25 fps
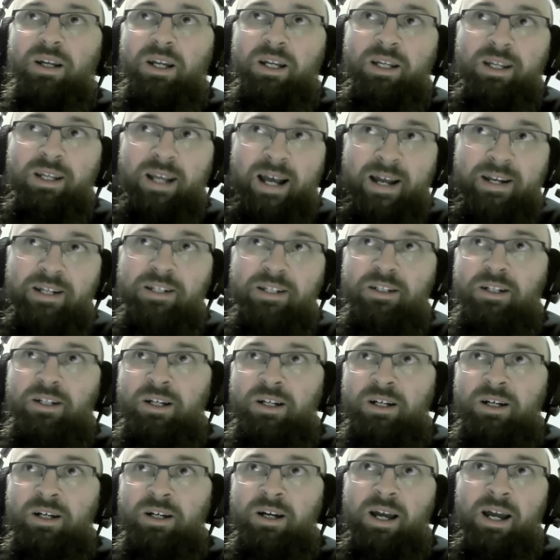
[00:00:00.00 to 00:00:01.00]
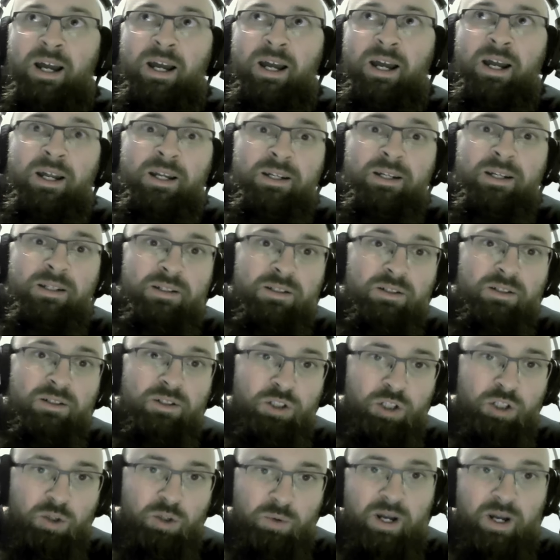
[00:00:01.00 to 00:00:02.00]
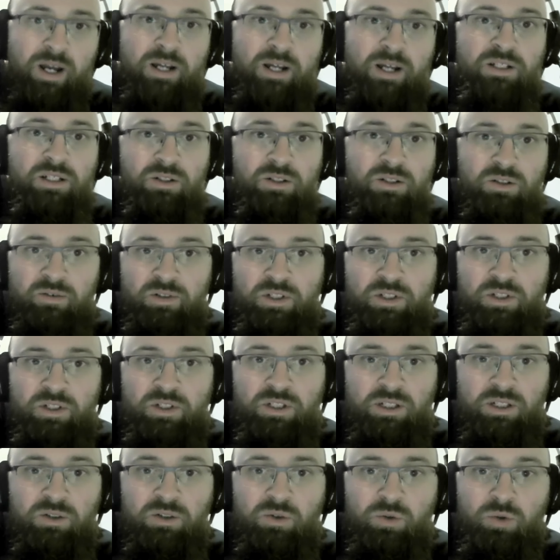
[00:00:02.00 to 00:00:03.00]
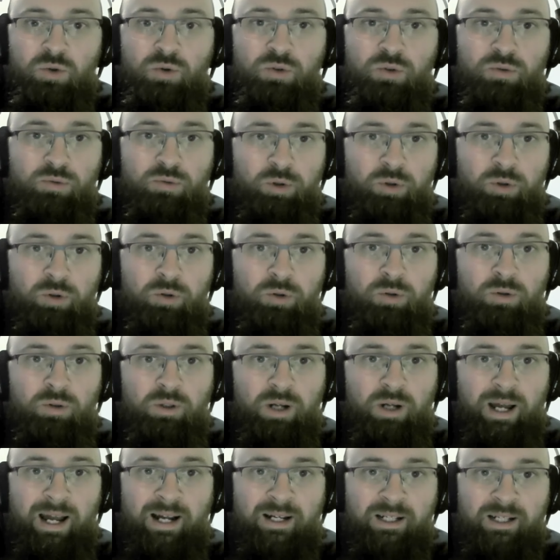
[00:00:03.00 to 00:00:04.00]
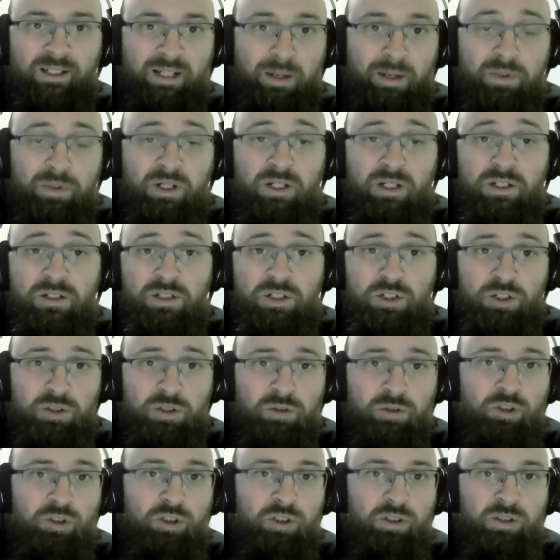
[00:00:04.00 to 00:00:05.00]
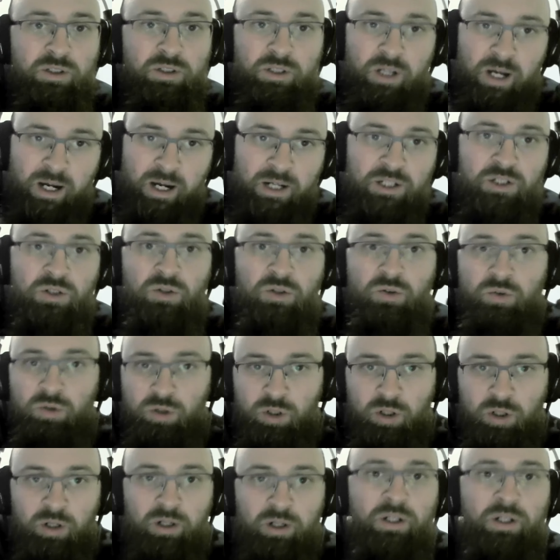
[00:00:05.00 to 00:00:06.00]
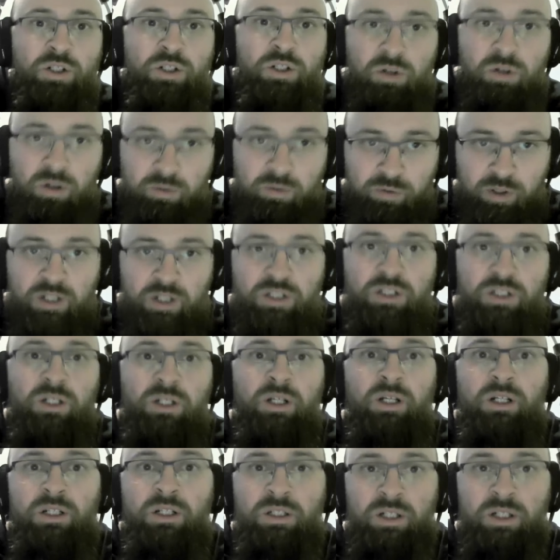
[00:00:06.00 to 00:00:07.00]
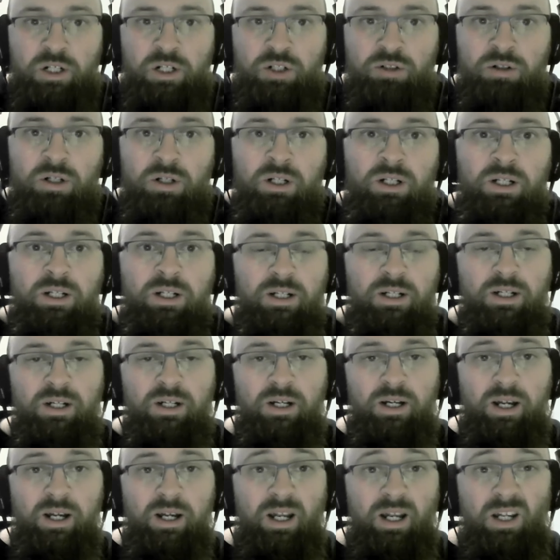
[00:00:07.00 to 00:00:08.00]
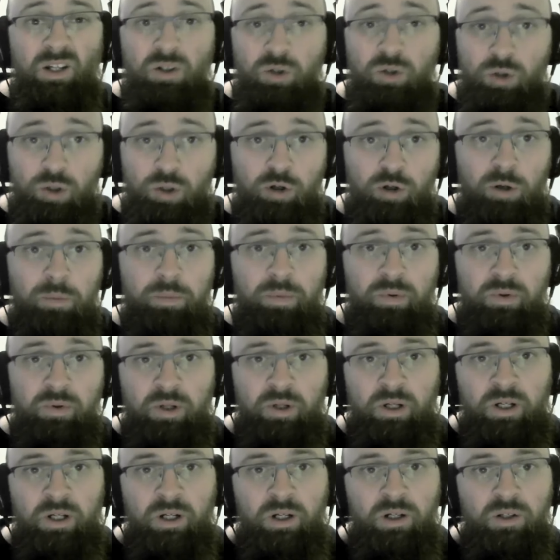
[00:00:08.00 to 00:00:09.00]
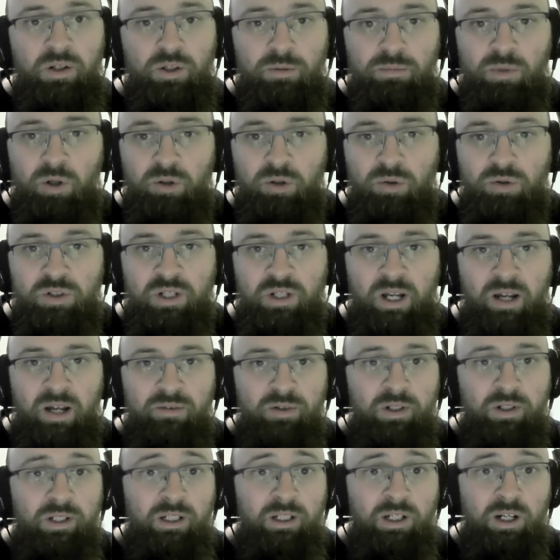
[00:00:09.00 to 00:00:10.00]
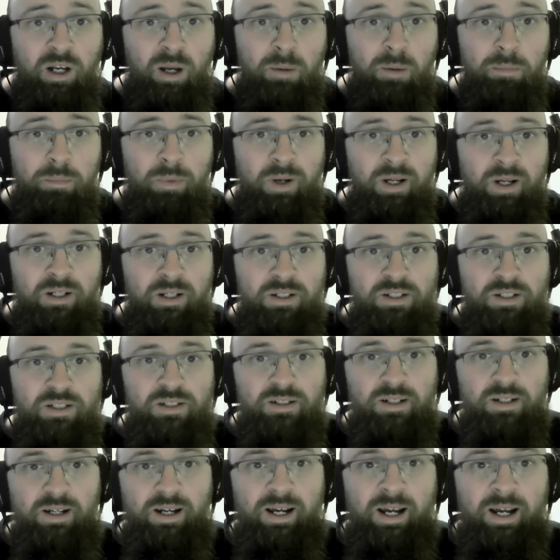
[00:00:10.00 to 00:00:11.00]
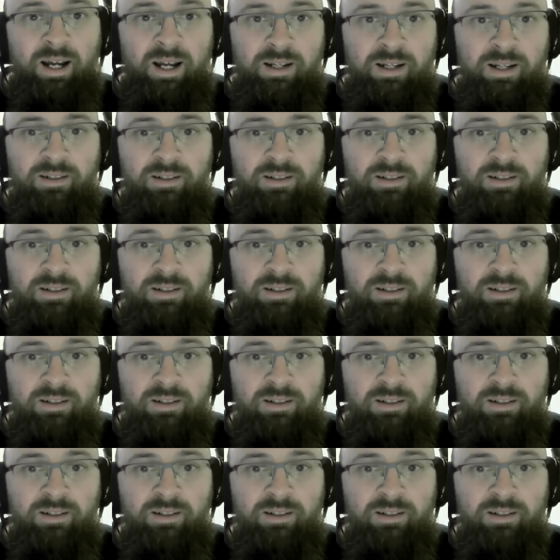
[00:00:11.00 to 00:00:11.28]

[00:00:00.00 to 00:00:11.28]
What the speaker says: Canada and the US, it's obviously all through academic institutions, high school, college, university, etc. In Europe, the model is heavily club based, and